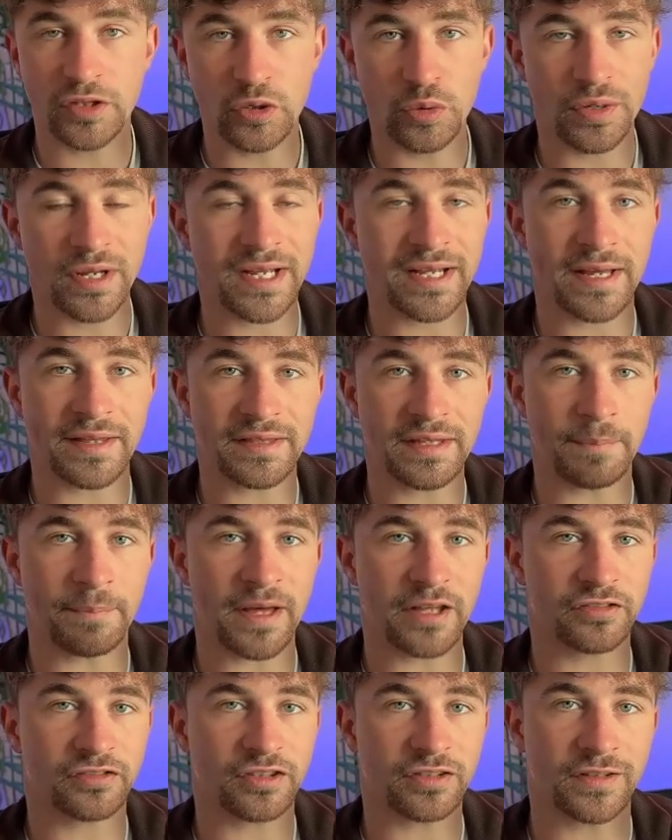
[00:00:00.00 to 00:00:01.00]
you can get the
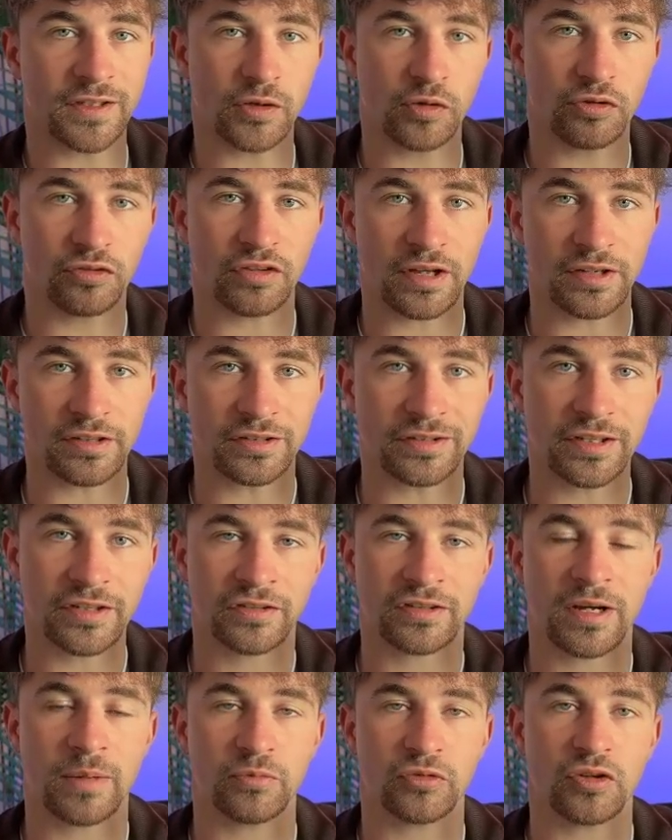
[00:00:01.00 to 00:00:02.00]
best deals and
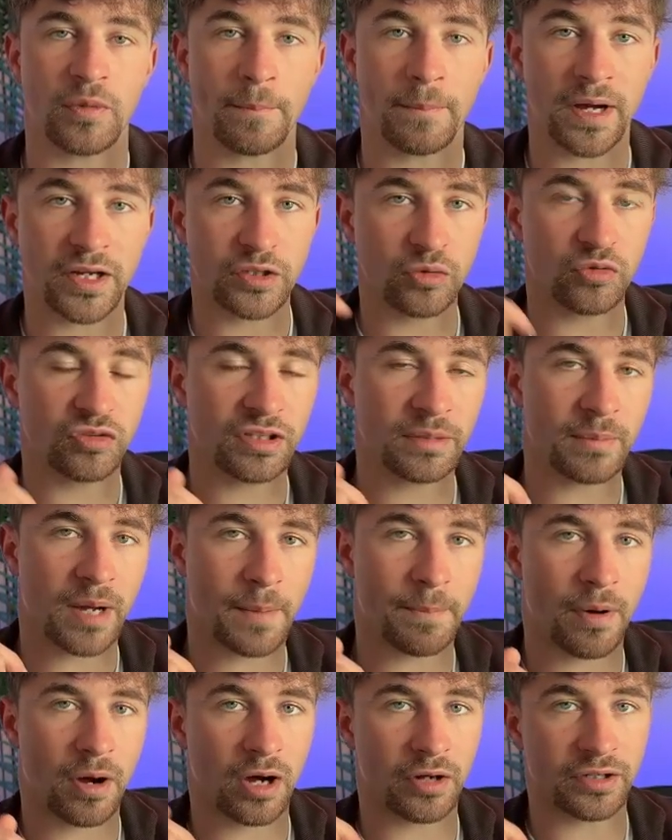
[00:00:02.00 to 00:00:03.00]
discounts by using my
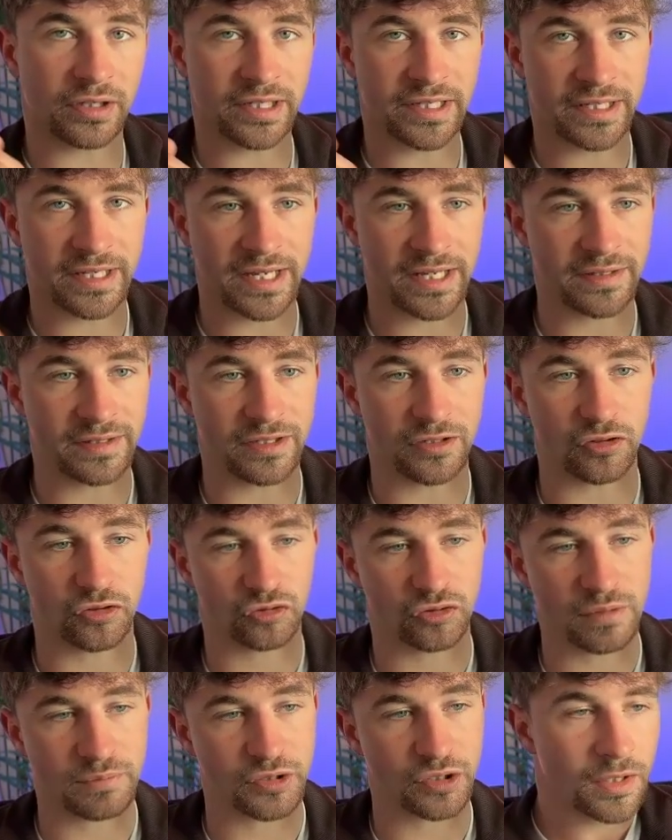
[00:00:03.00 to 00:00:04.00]
partner link in the
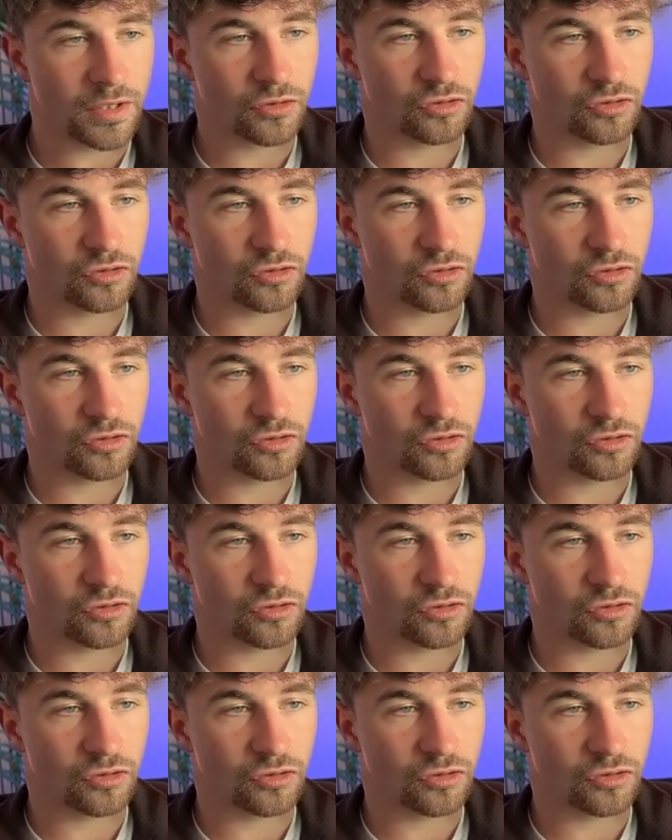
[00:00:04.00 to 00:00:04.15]
description.